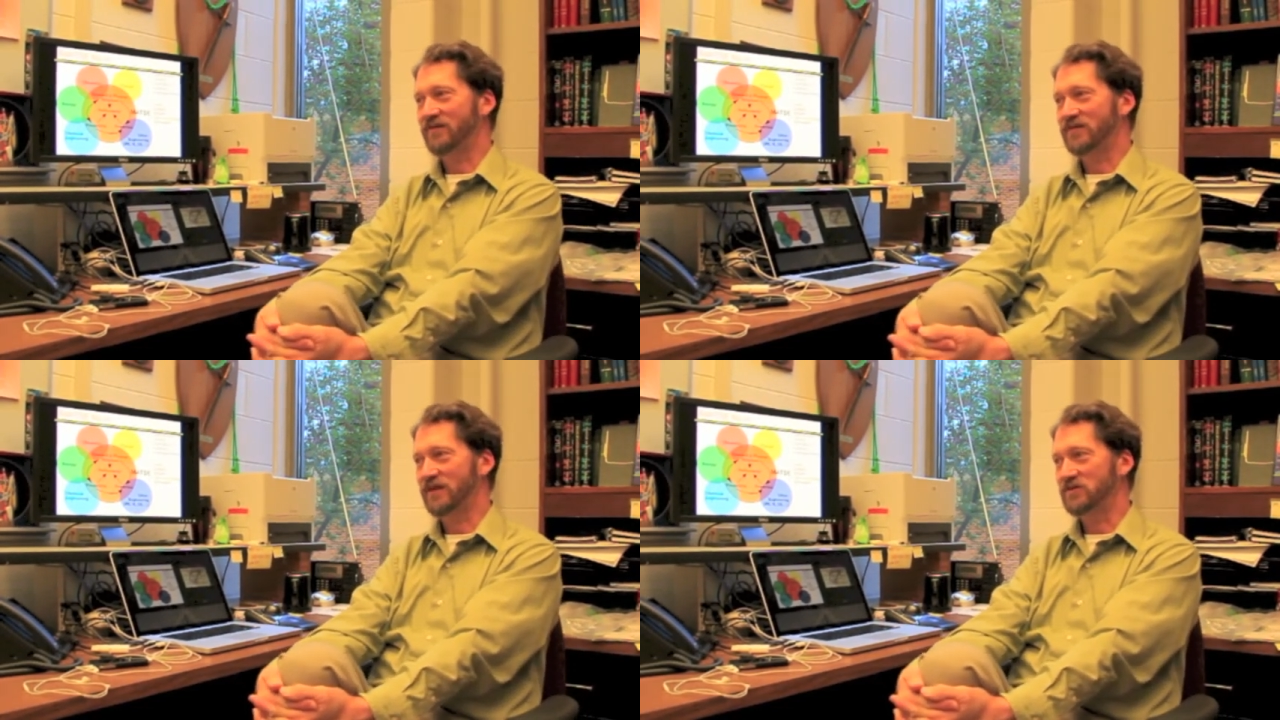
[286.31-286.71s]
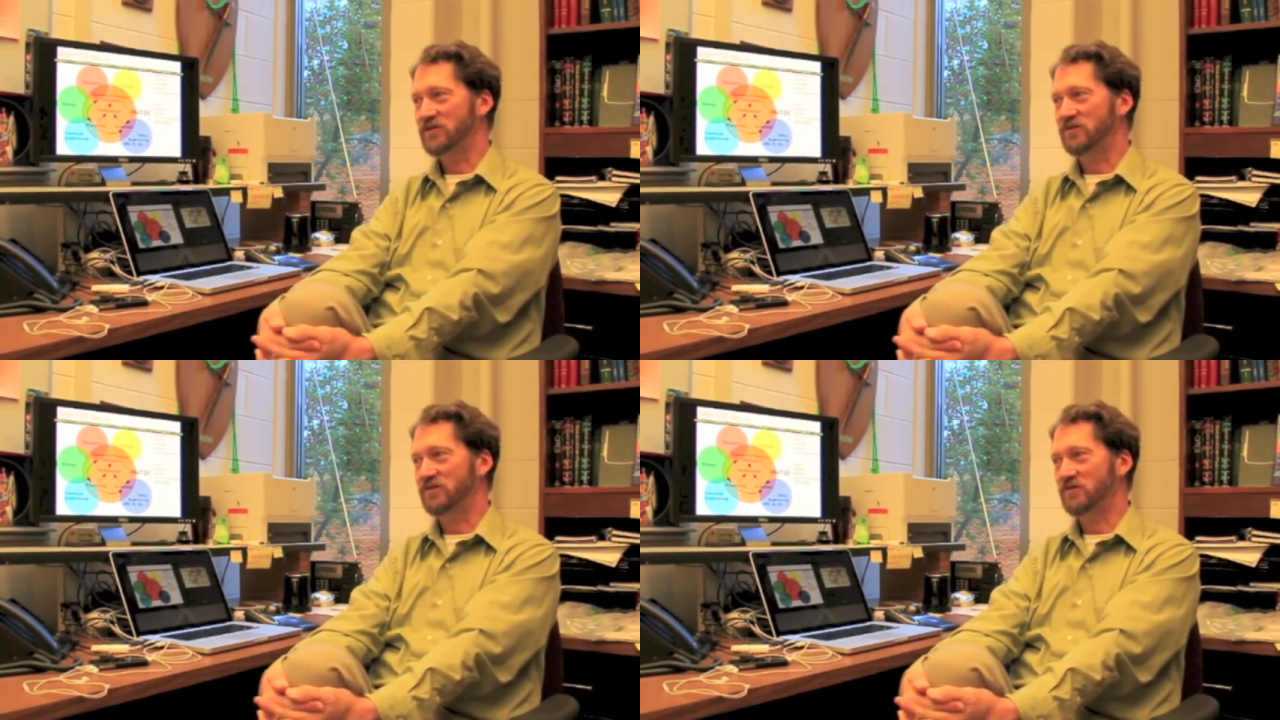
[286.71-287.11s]
some
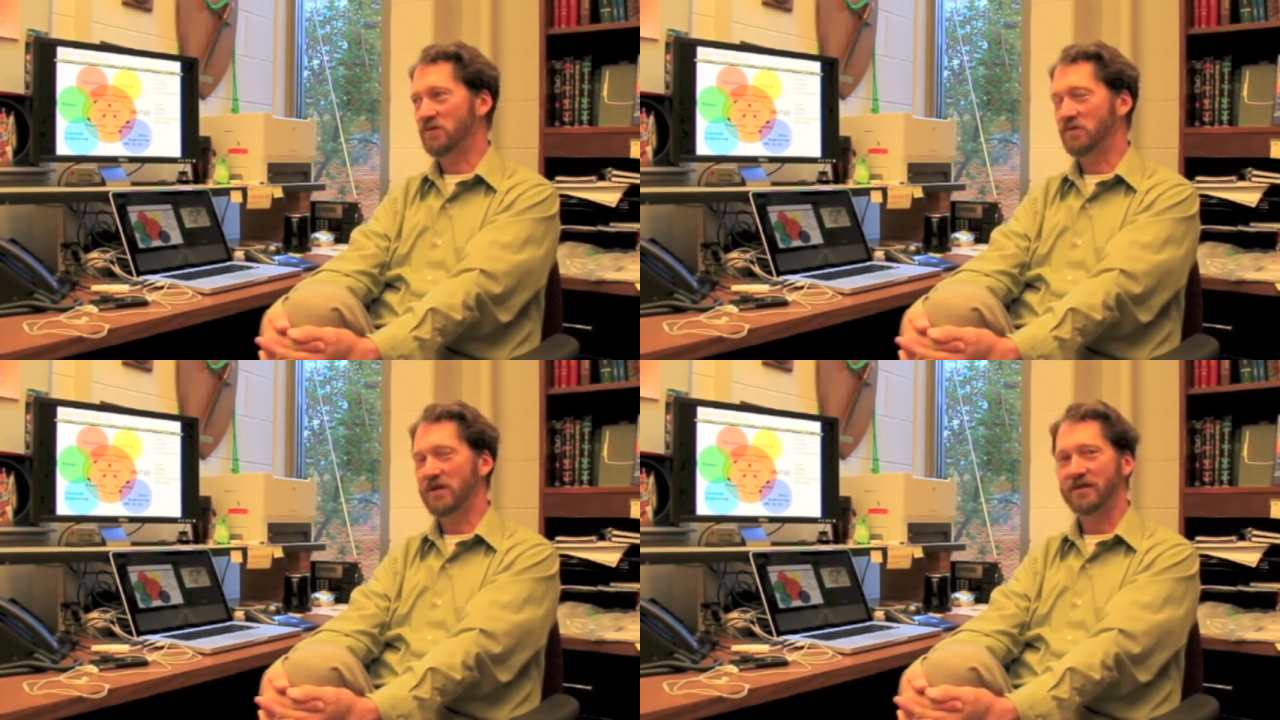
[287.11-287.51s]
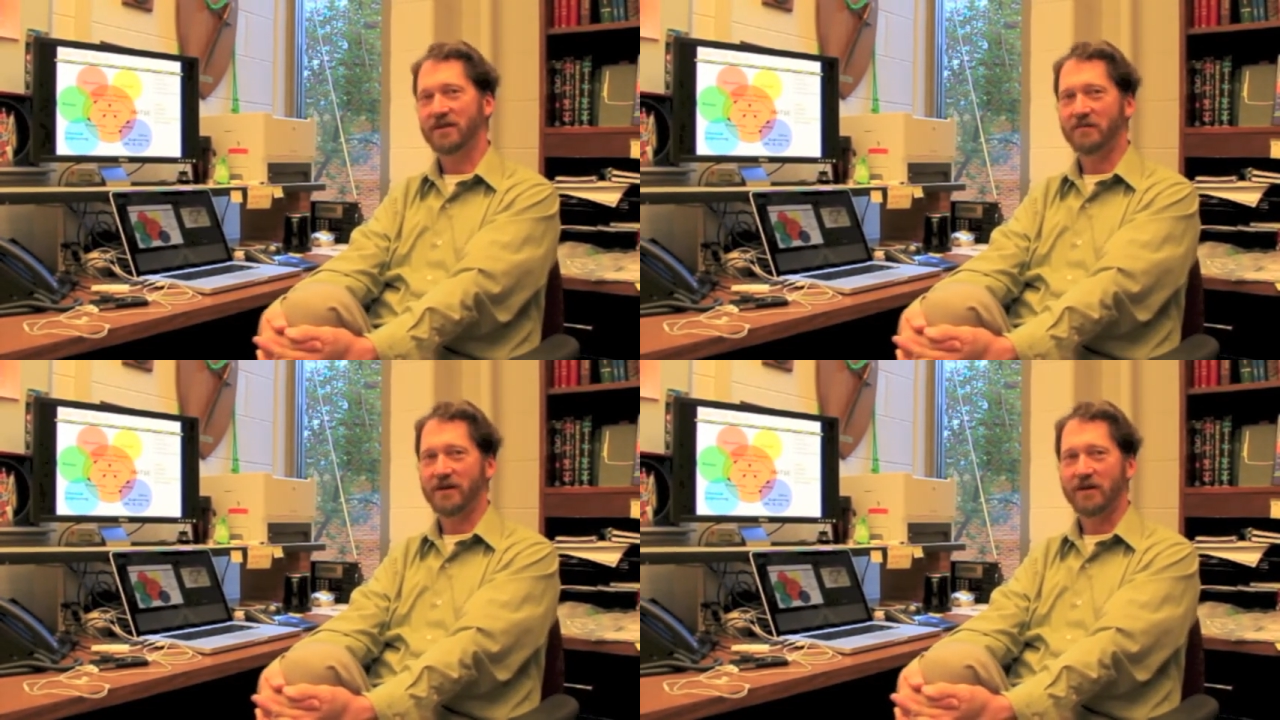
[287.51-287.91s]
student will walk
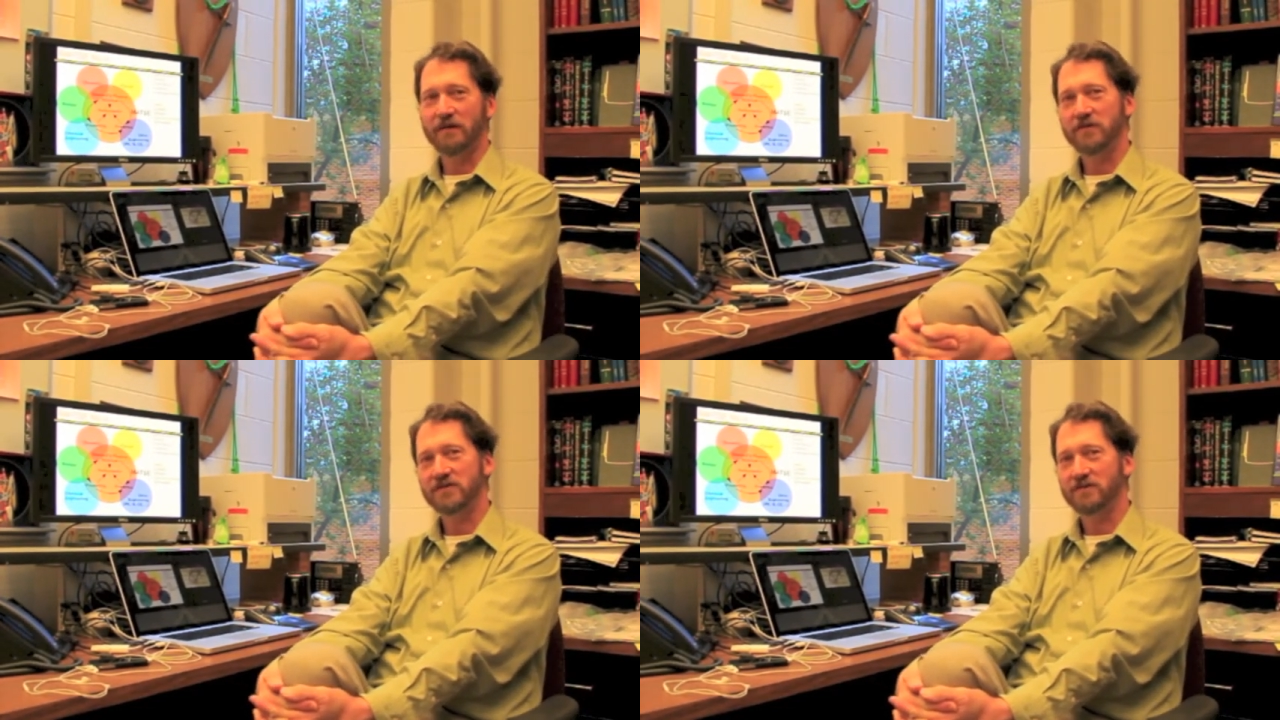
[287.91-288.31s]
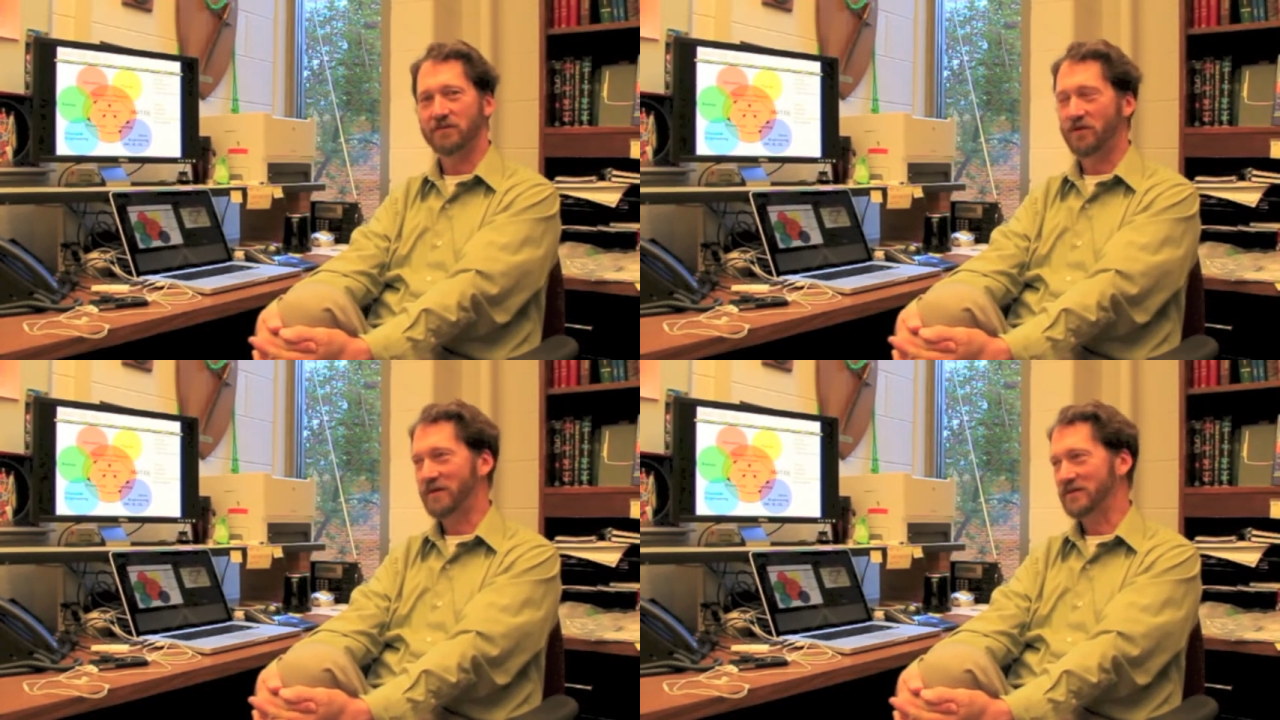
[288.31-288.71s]
into my office and
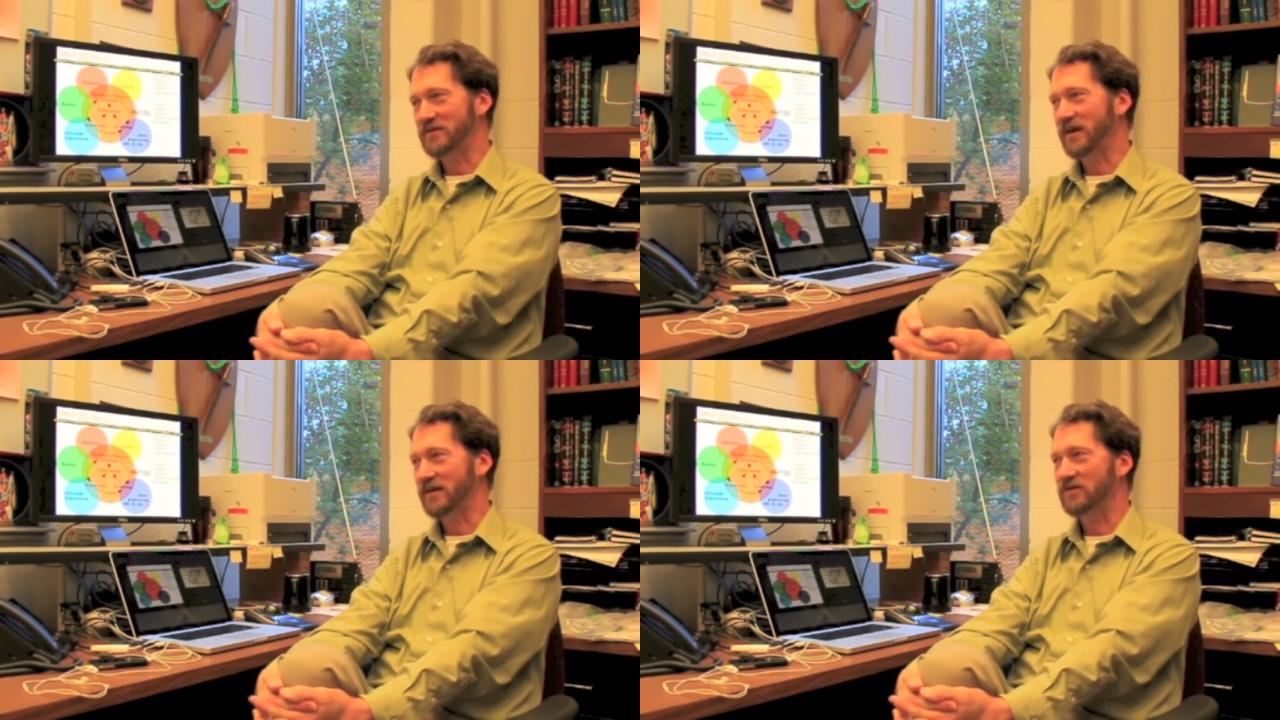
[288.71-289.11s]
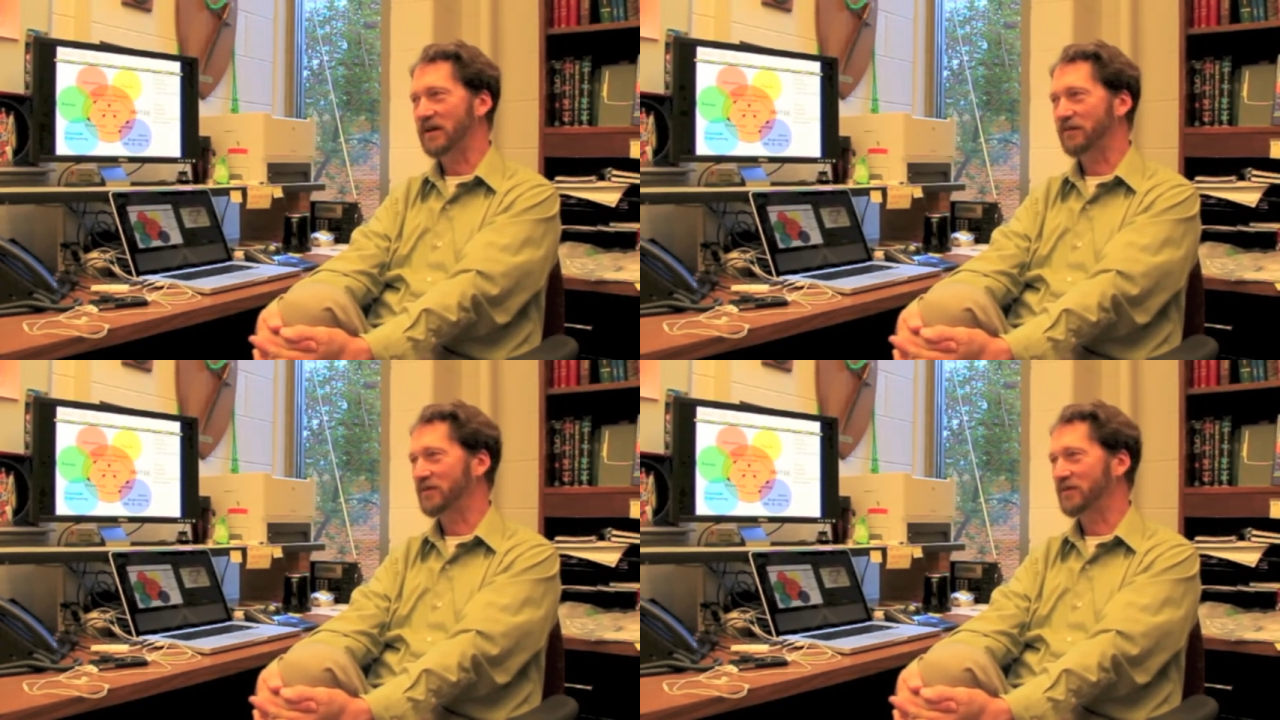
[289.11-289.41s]
blow my socks off.